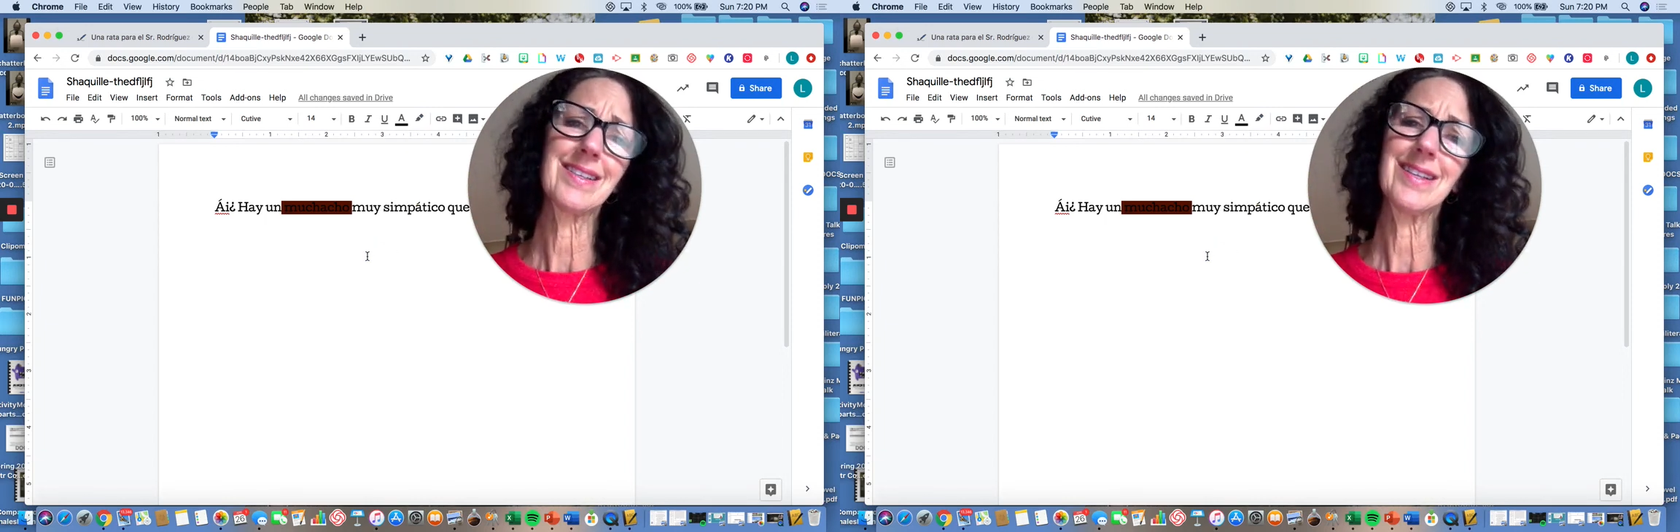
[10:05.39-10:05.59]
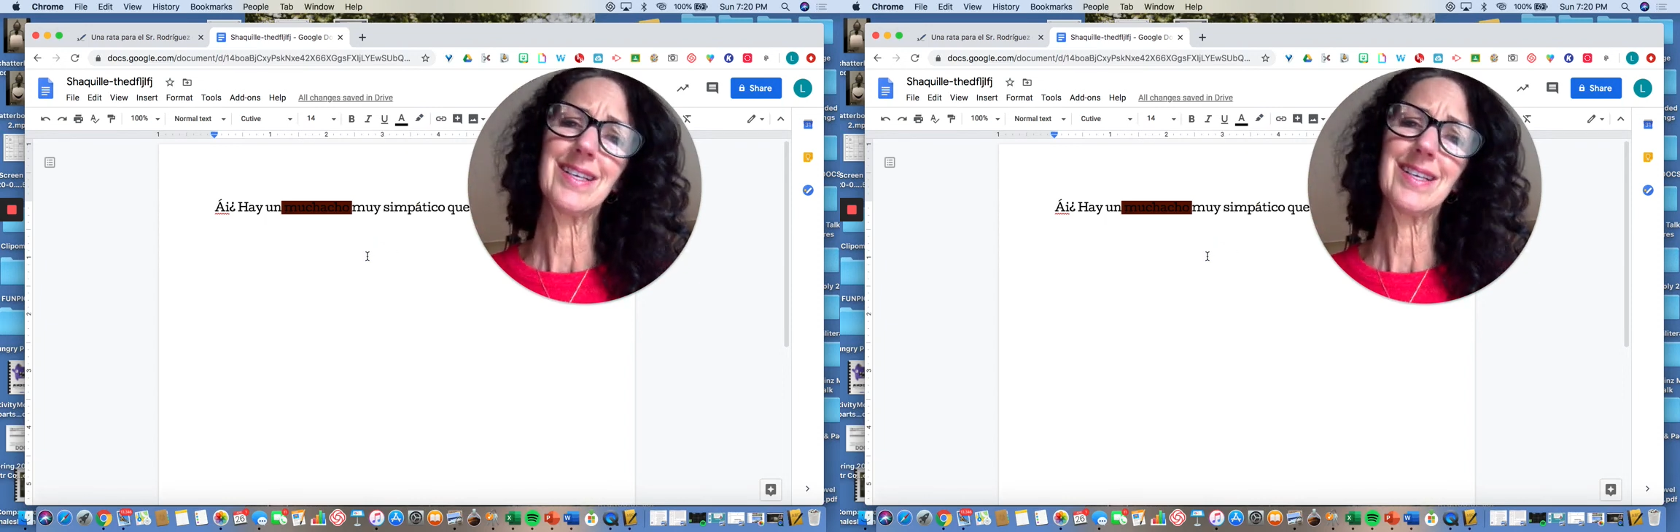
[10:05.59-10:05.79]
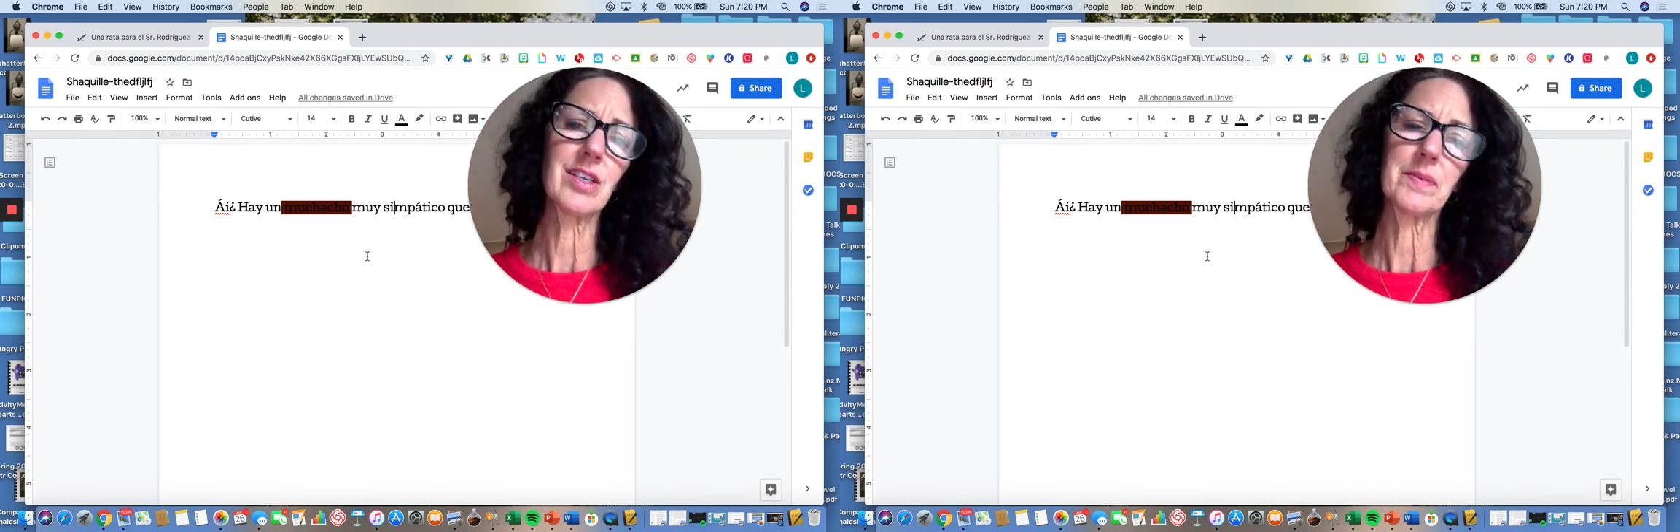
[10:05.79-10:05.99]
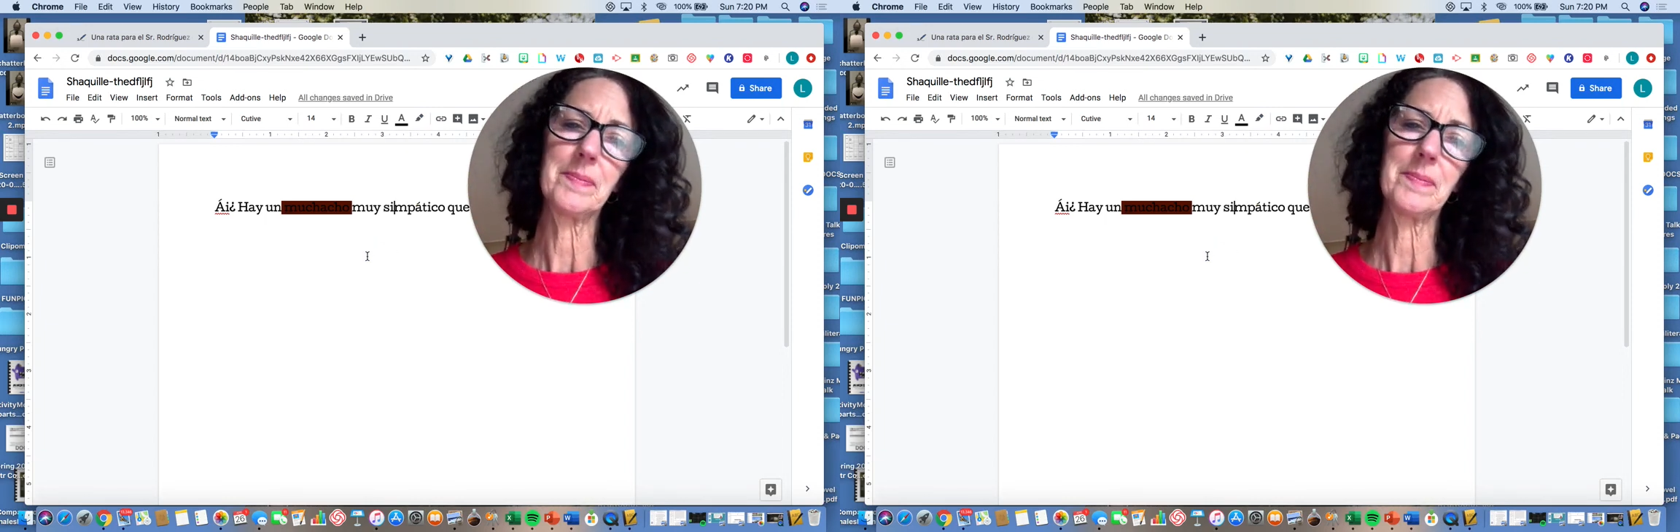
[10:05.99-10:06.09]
That's just